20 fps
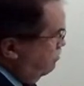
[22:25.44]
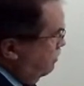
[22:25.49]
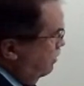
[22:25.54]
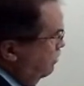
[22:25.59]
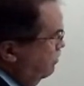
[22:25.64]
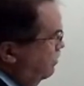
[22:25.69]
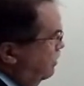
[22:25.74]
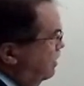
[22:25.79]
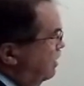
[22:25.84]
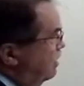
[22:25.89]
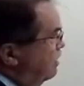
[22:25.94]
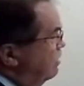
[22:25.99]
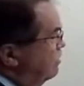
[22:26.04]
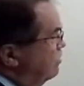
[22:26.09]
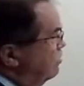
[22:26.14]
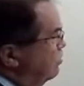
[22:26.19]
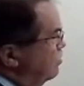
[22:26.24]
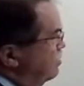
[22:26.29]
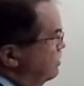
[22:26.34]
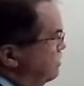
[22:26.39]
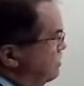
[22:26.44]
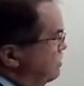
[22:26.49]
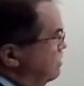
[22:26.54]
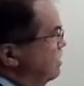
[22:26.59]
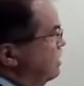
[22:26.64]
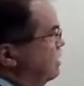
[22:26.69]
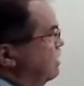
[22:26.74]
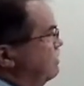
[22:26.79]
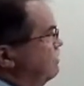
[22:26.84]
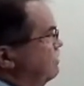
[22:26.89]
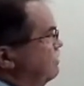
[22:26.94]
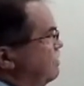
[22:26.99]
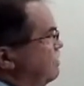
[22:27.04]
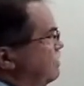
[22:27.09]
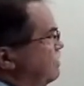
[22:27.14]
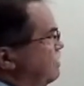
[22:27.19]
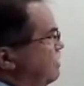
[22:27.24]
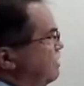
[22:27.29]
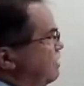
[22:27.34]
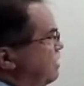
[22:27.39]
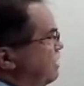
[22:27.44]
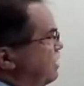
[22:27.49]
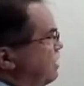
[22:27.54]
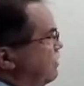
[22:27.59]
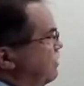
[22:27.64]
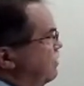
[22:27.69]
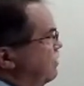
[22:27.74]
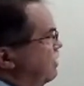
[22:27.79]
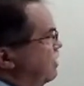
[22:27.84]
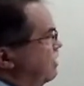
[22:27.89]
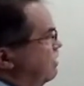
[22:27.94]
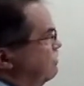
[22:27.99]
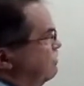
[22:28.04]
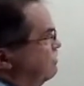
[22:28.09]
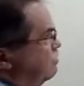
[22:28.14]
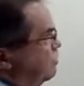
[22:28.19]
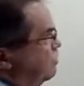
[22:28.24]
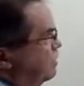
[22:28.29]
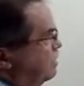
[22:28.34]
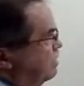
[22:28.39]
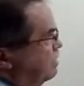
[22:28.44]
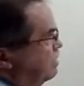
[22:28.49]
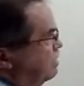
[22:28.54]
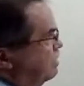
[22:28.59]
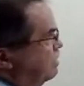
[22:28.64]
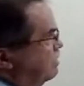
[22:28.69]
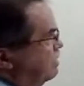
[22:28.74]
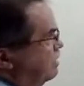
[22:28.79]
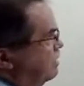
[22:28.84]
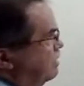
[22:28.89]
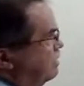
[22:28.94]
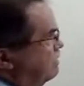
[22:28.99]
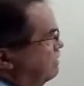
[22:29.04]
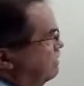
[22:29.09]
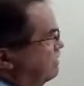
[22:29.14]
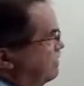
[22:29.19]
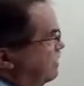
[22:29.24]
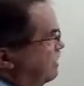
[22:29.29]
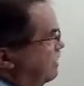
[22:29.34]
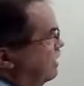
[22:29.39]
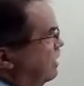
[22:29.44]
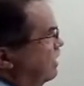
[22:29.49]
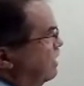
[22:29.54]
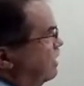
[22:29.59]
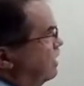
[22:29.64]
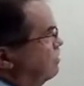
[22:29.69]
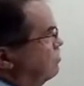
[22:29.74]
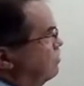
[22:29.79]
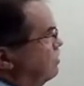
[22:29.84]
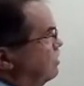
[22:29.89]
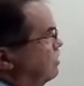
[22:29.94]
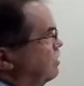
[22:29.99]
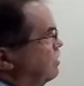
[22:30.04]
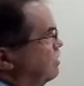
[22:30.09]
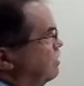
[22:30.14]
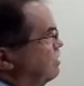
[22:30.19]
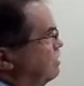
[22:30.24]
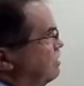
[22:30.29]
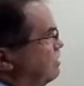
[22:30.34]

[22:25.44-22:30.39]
look at both again, who was saved? And I think as we look to the end of time,